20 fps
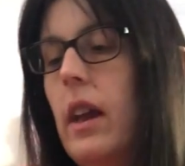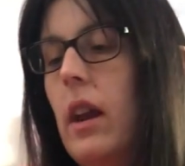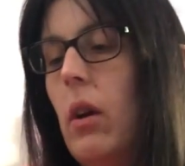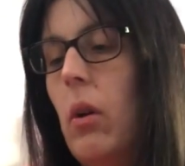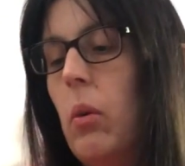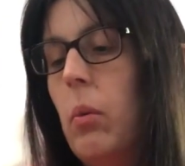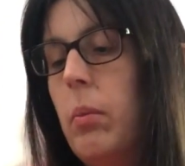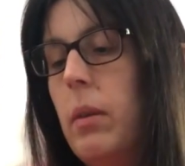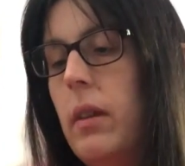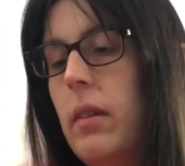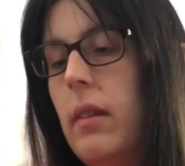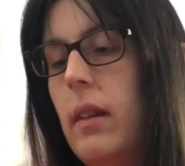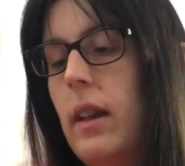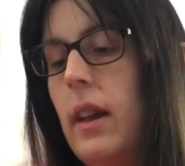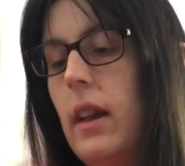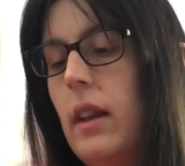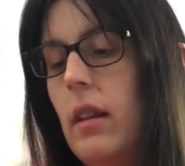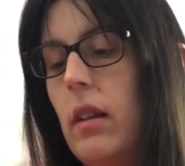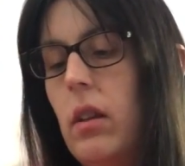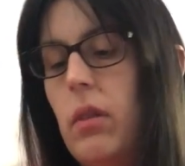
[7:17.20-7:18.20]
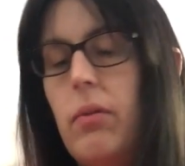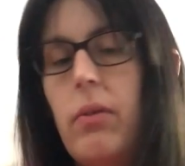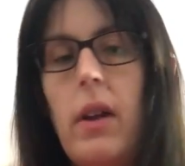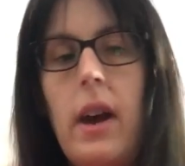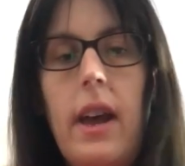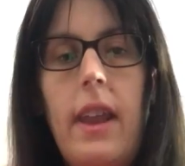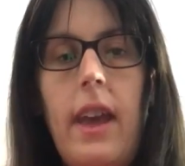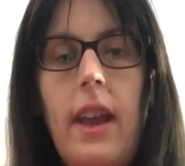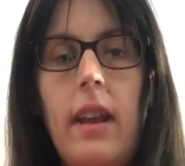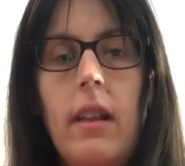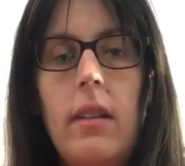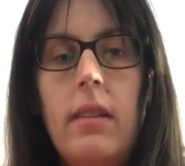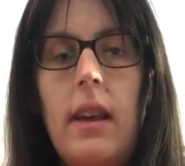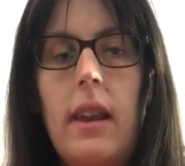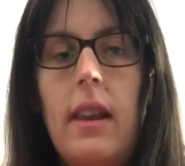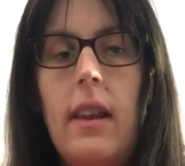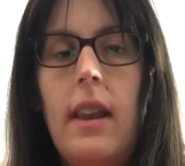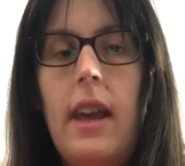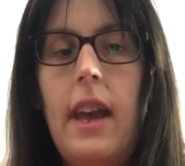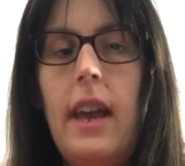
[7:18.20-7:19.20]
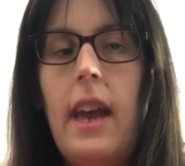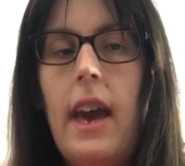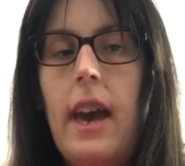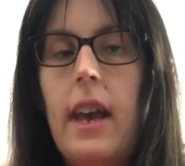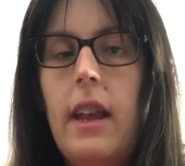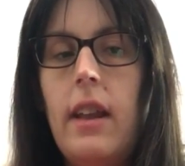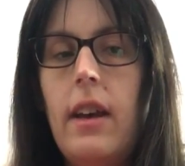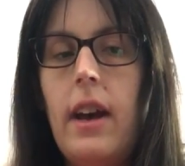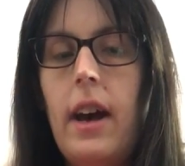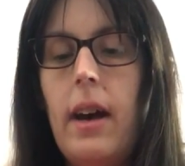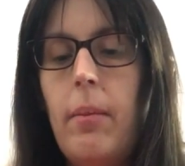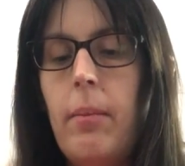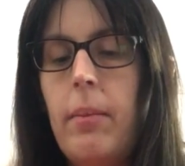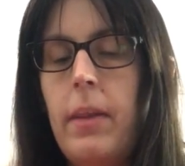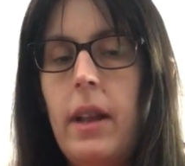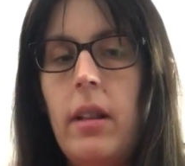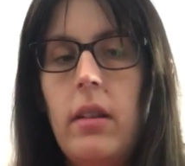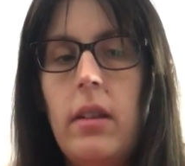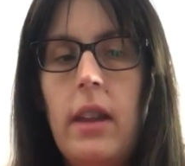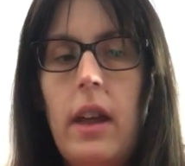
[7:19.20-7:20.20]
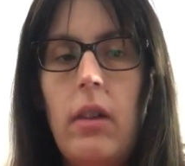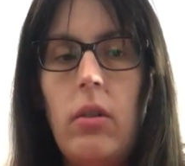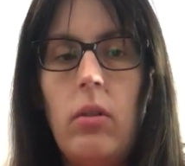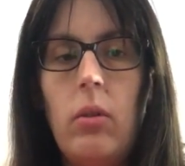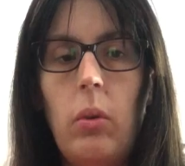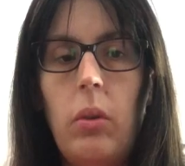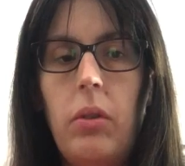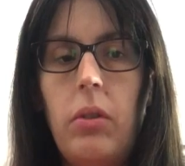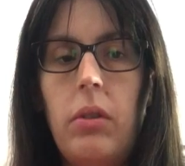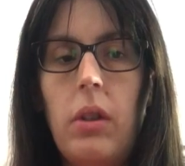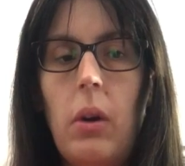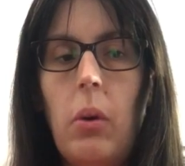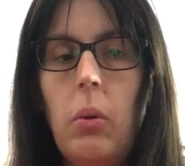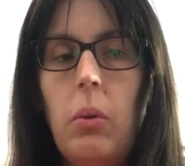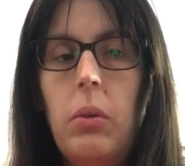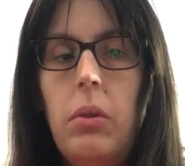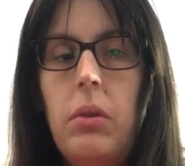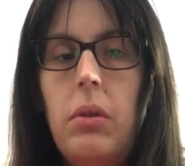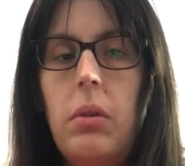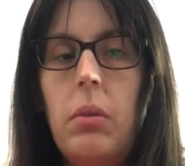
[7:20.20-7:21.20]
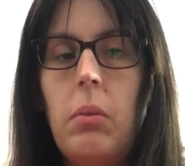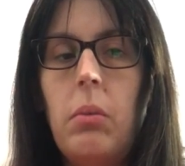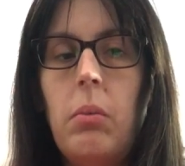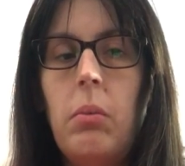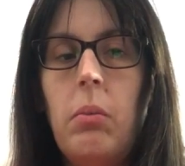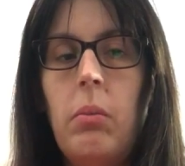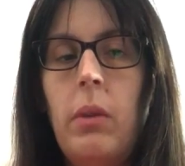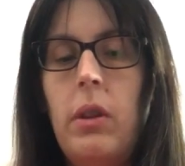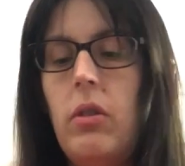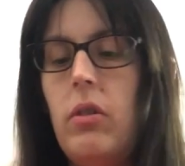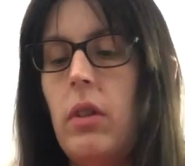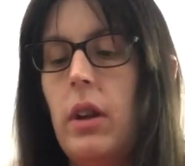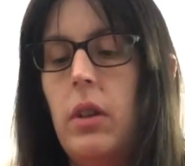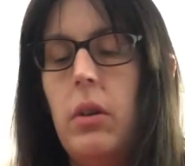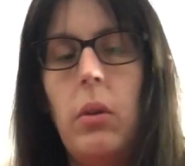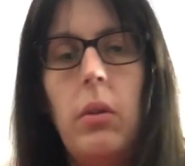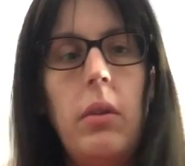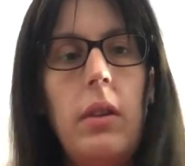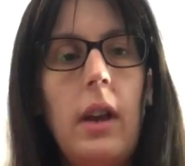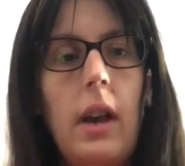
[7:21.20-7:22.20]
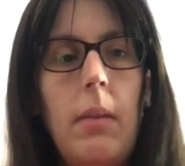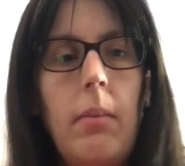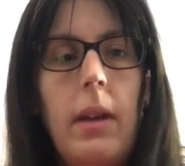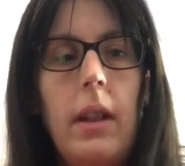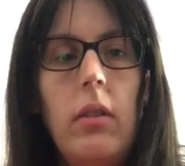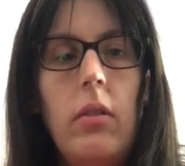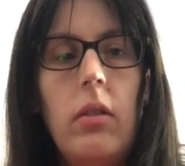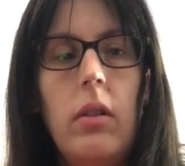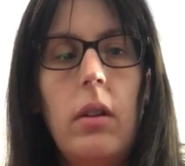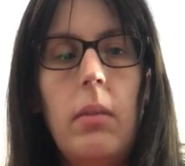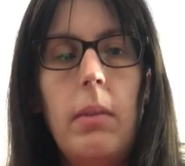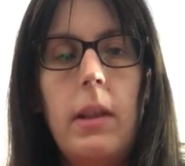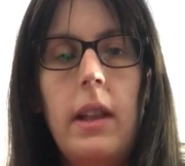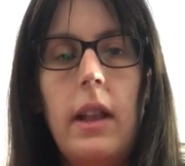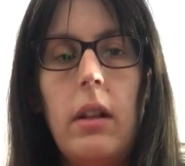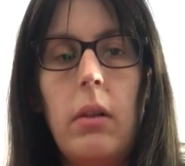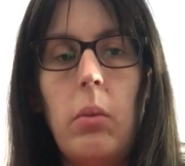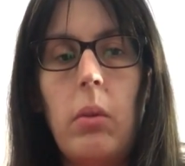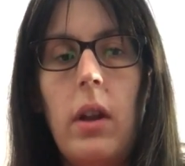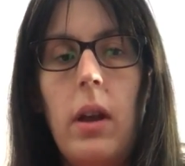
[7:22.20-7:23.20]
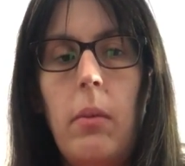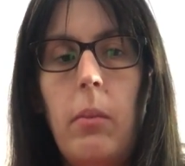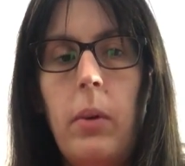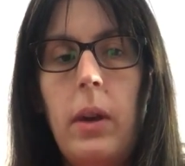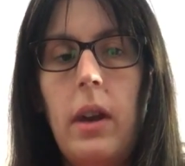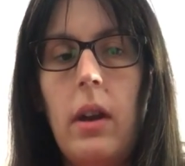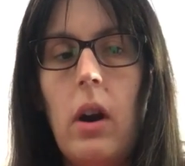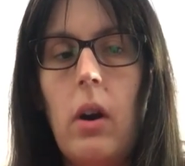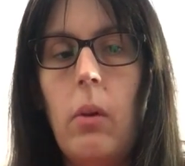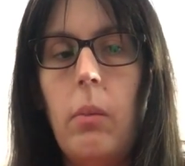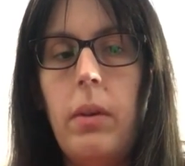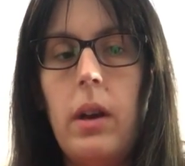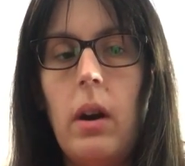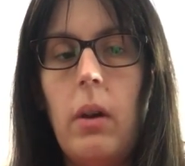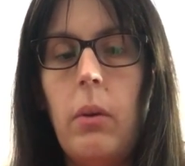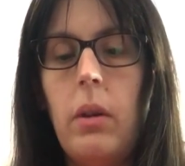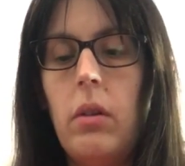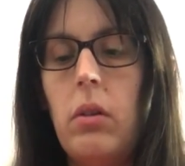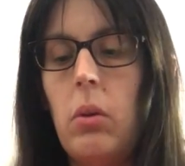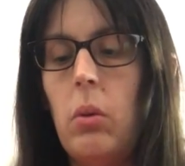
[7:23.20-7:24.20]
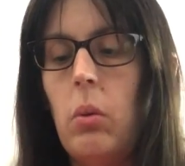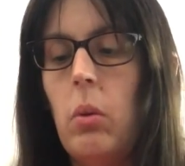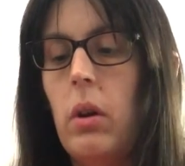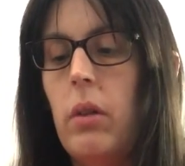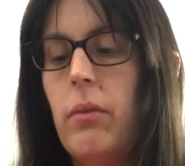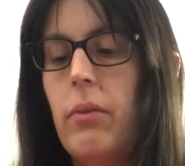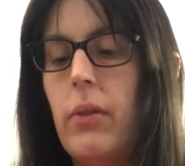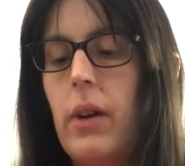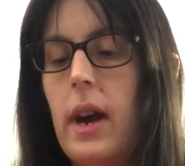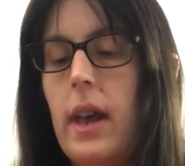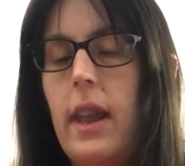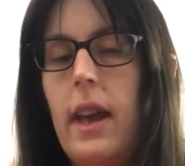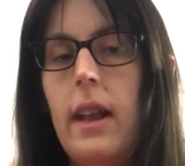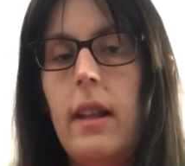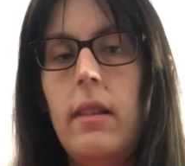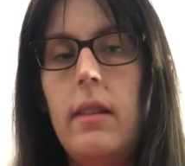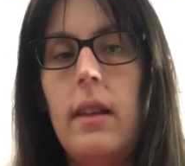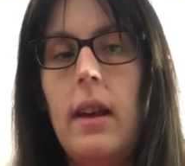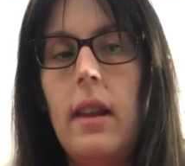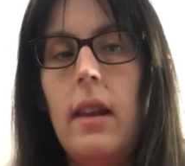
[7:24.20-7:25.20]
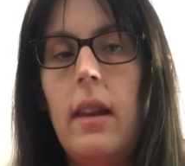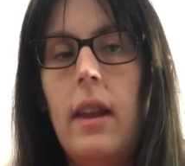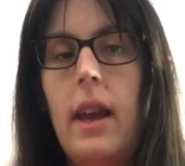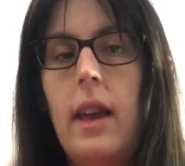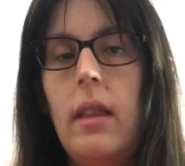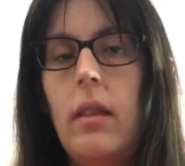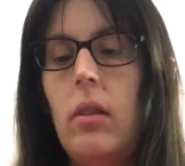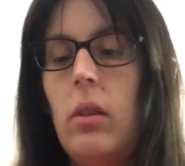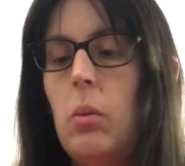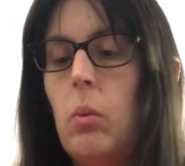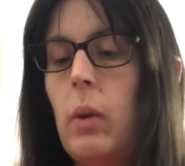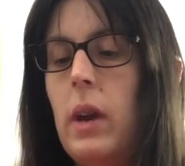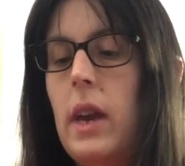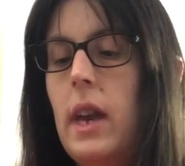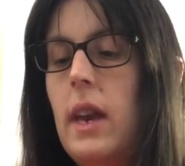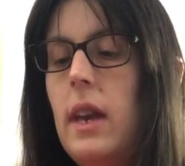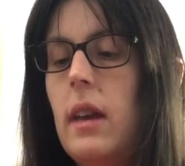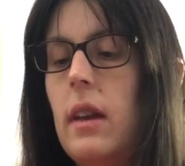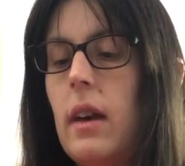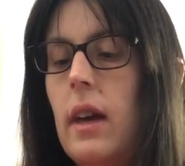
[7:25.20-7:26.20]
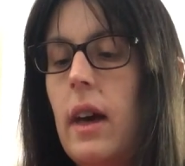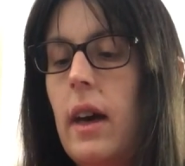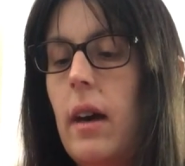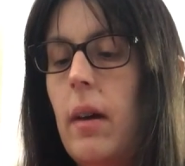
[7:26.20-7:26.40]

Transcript: that I will be seeing this Friday and Saturday at International Assault, which I don't think I mentioned, but that's what I'll be going to on Friday and Saturday this week.